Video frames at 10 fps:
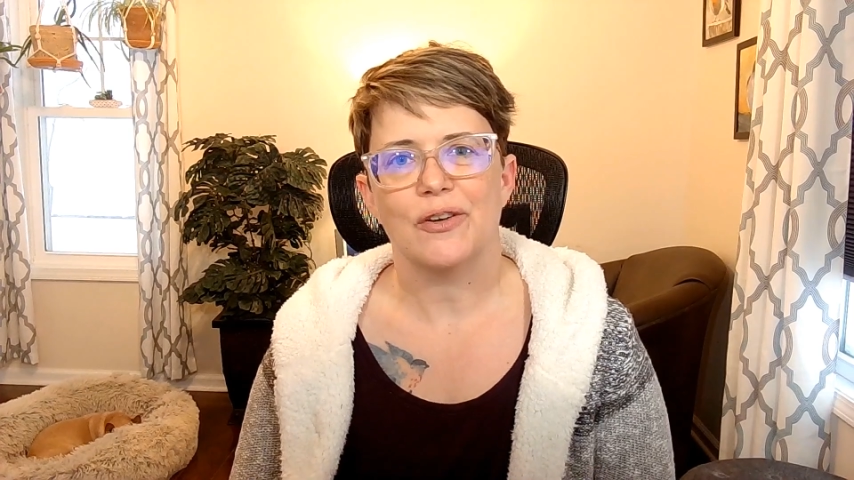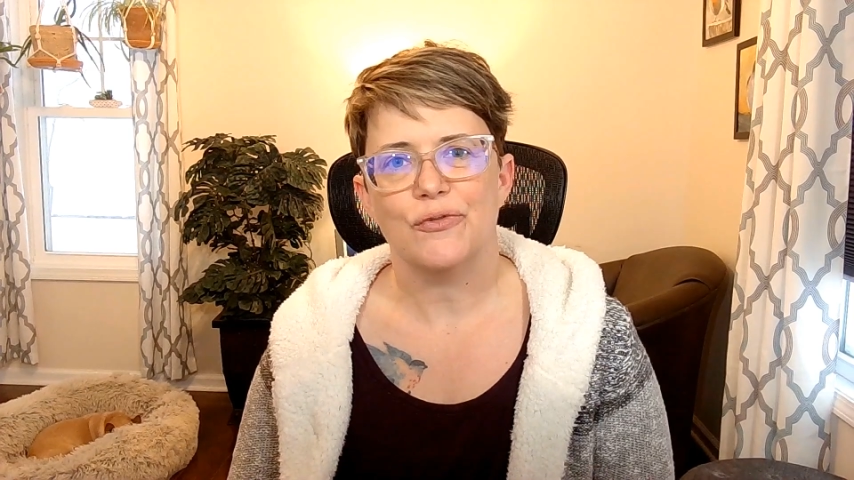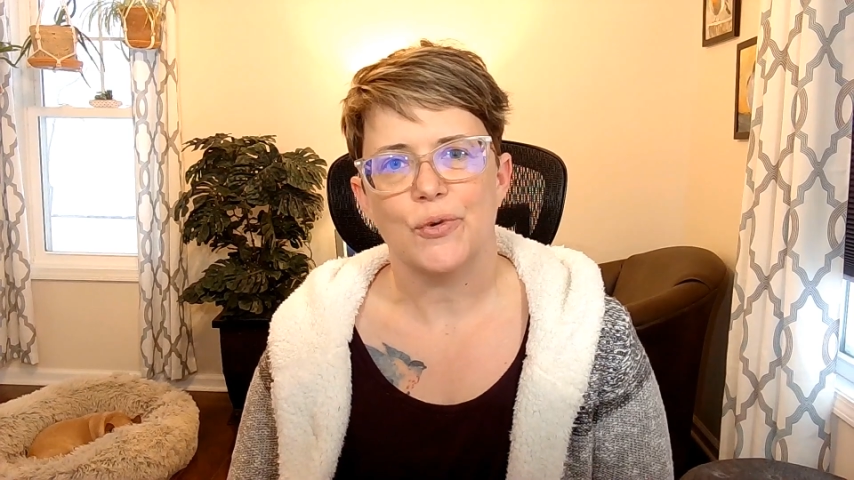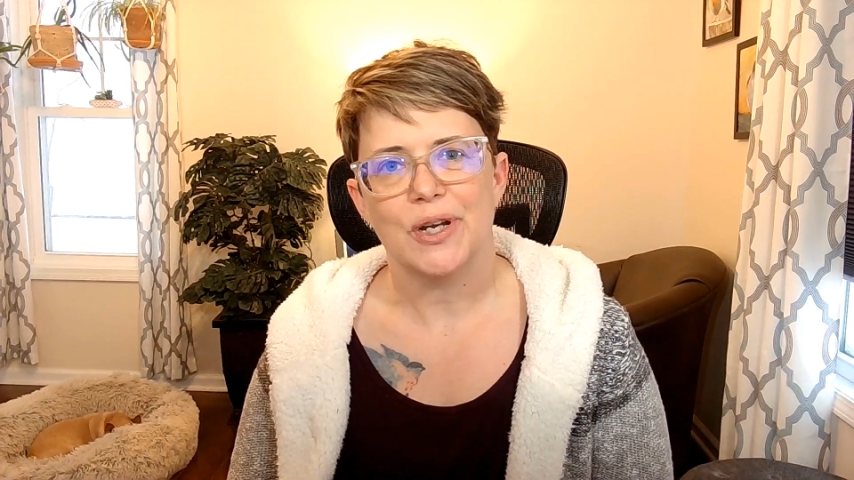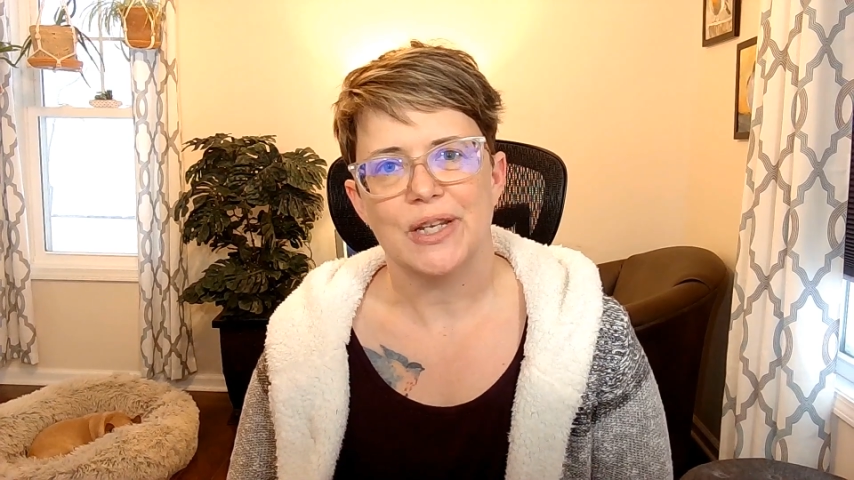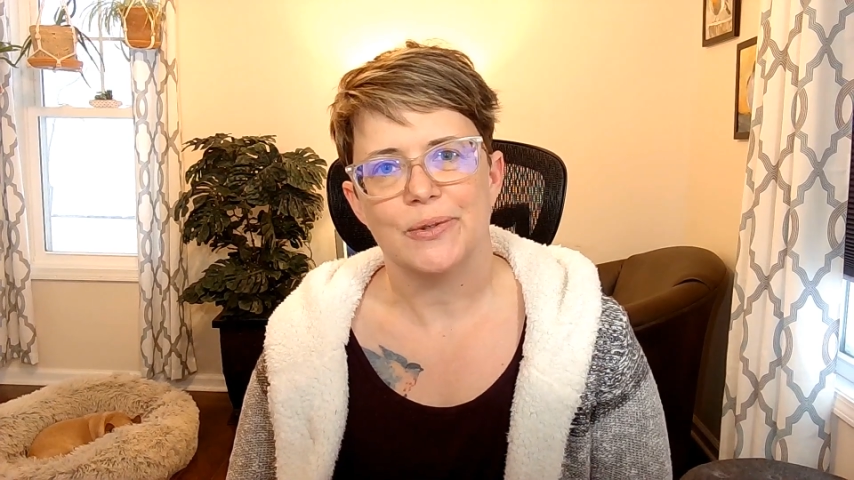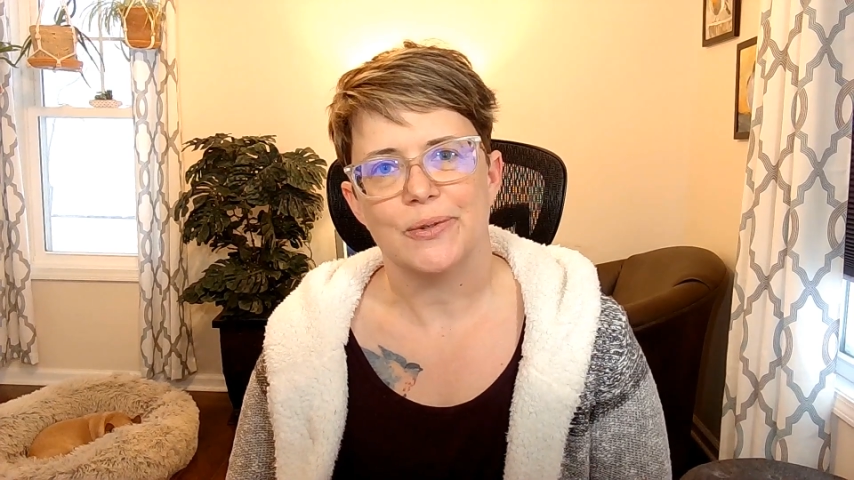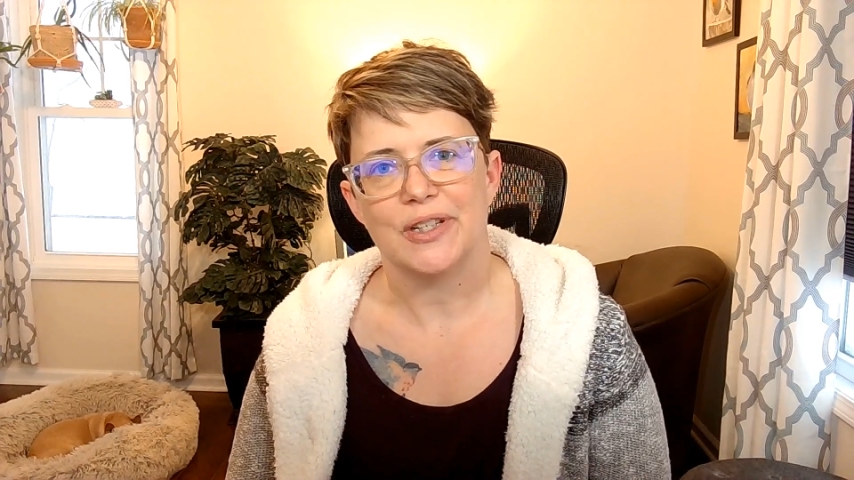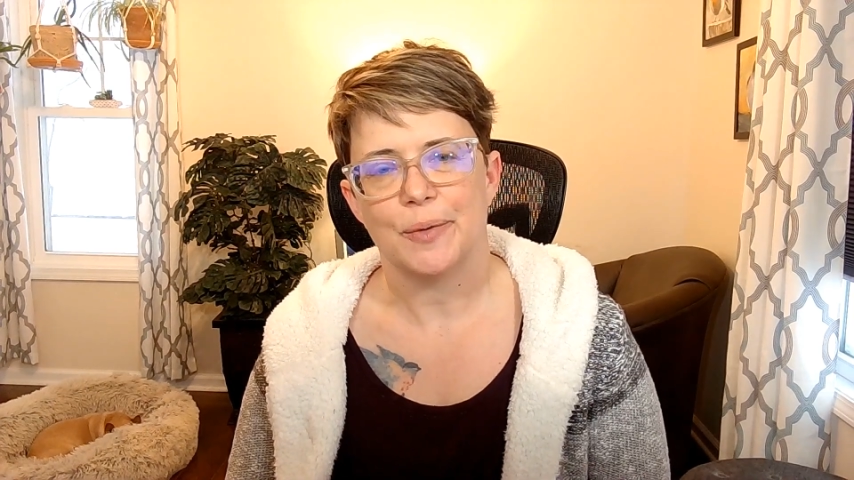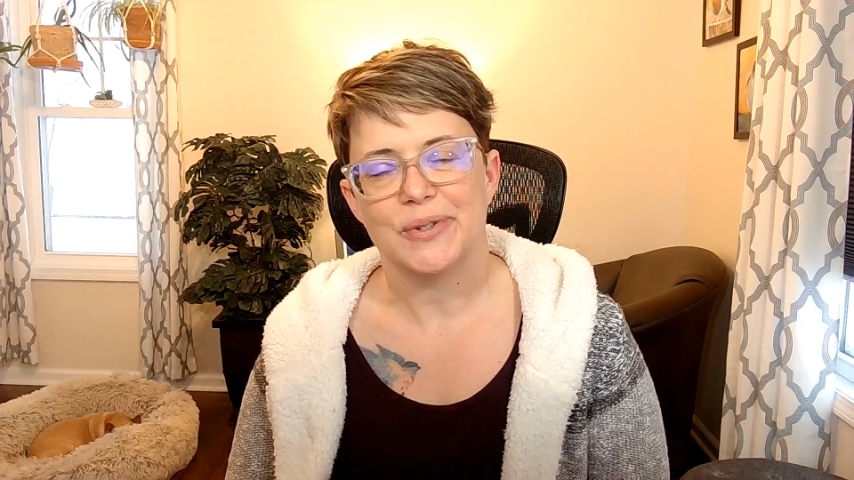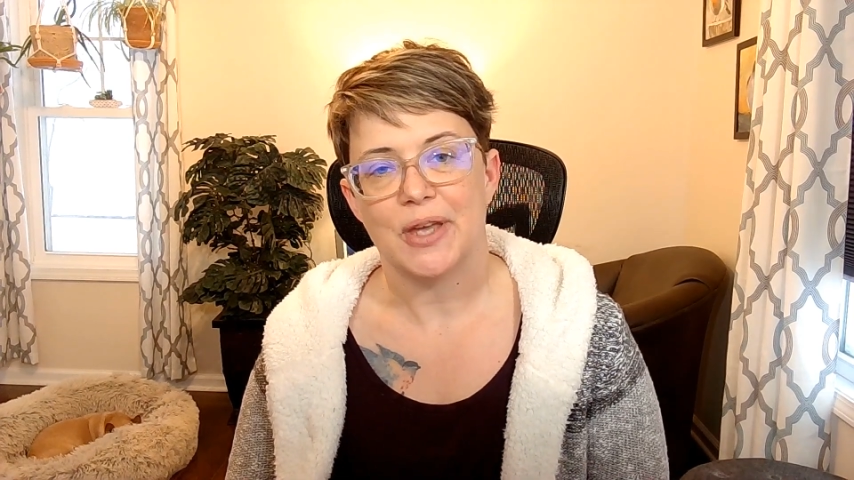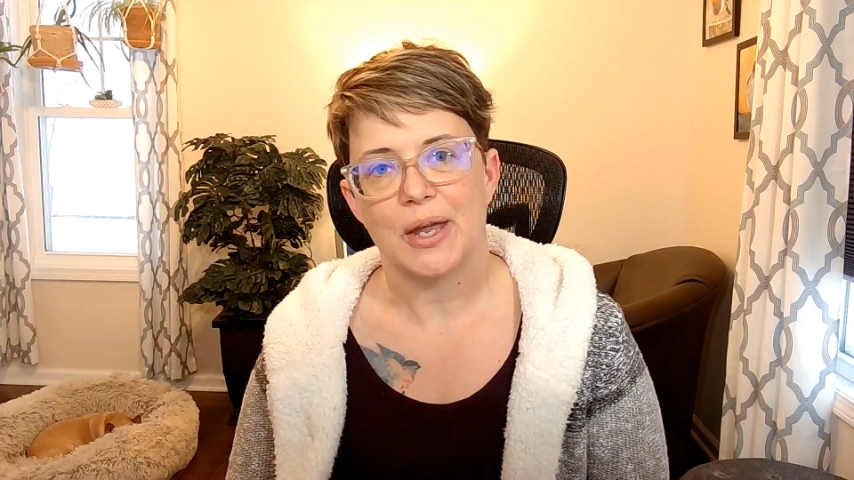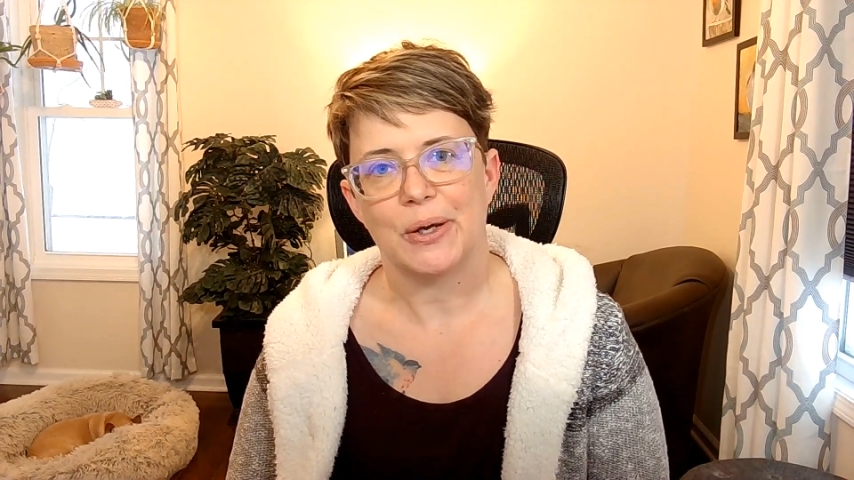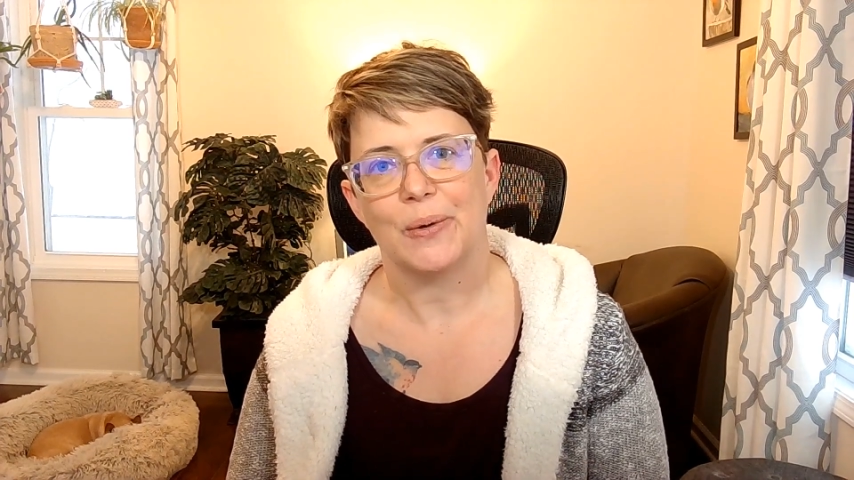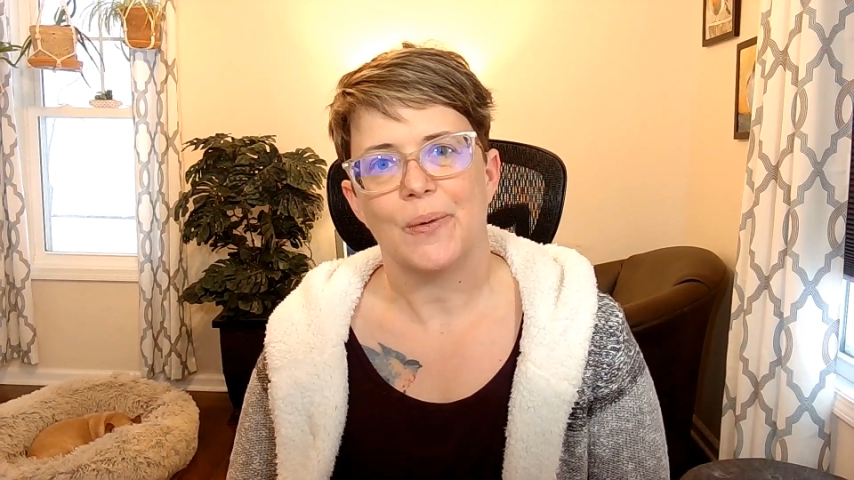for you
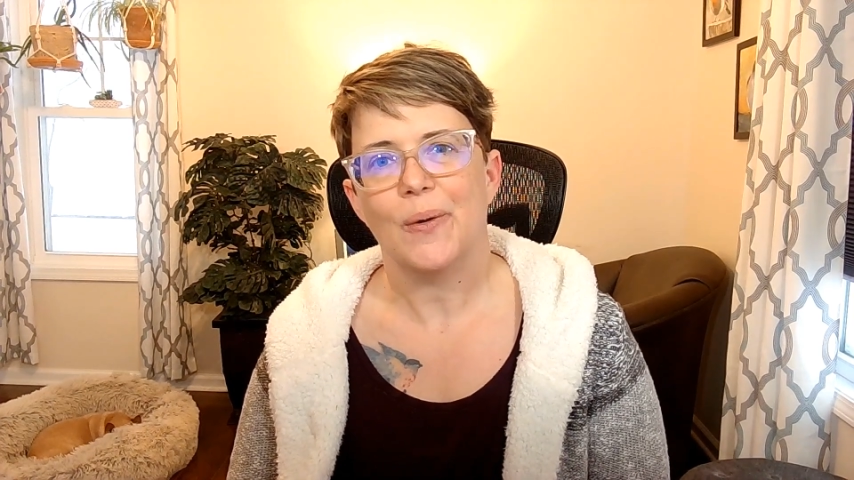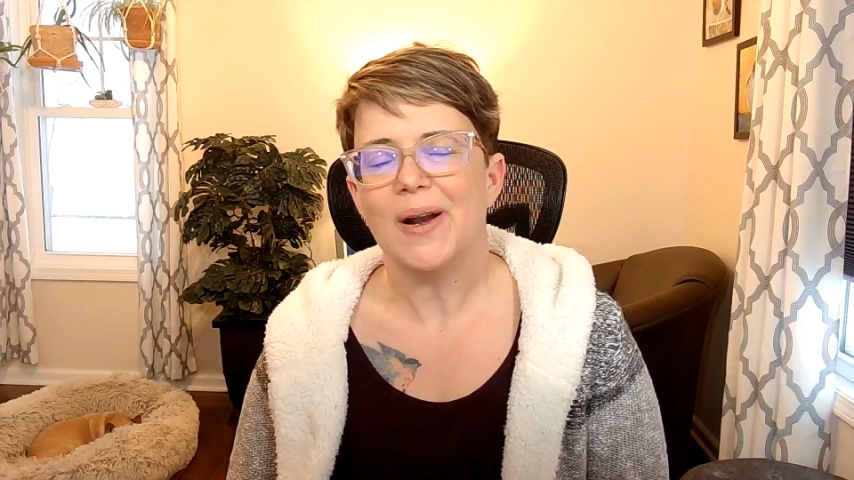Dubsado